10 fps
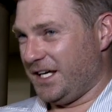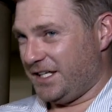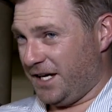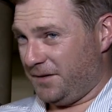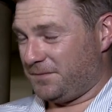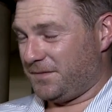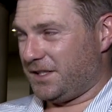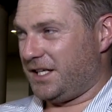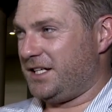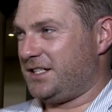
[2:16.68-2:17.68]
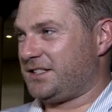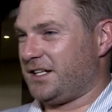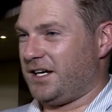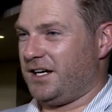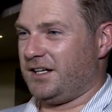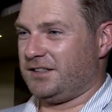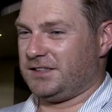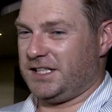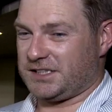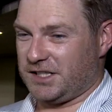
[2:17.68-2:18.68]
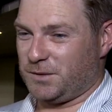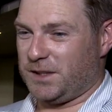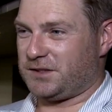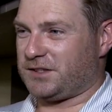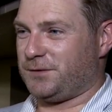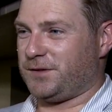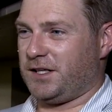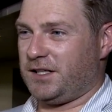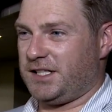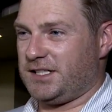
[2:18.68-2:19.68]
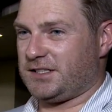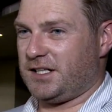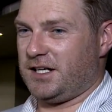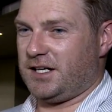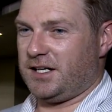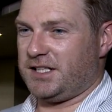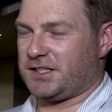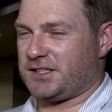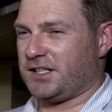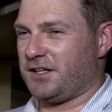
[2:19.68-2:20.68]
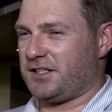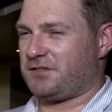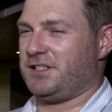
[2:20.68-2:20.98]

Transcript: Yep. He's going well so far. He's going to start this